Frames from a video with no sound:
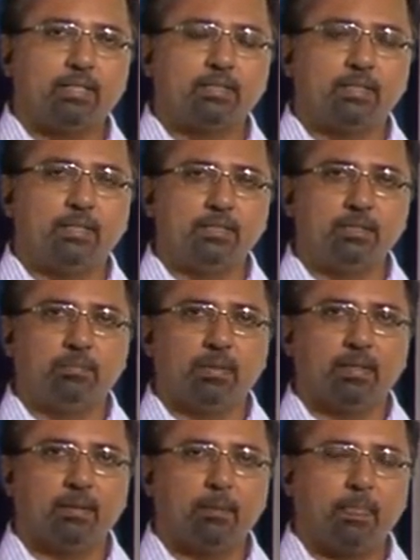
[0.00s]
as a
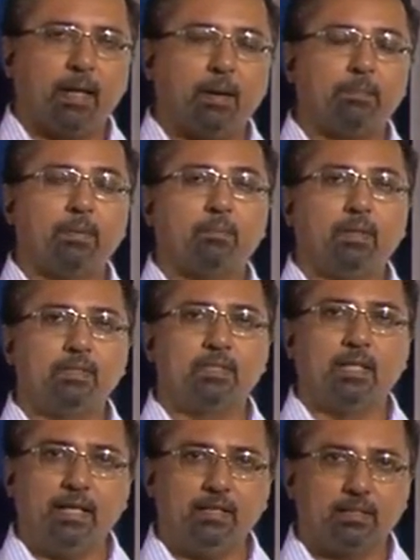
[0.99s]
discipline happened much
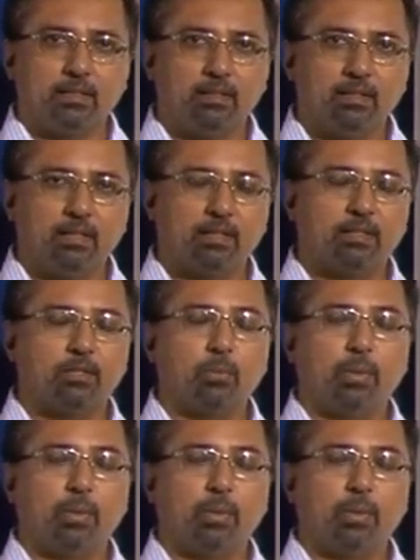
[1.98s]
later in the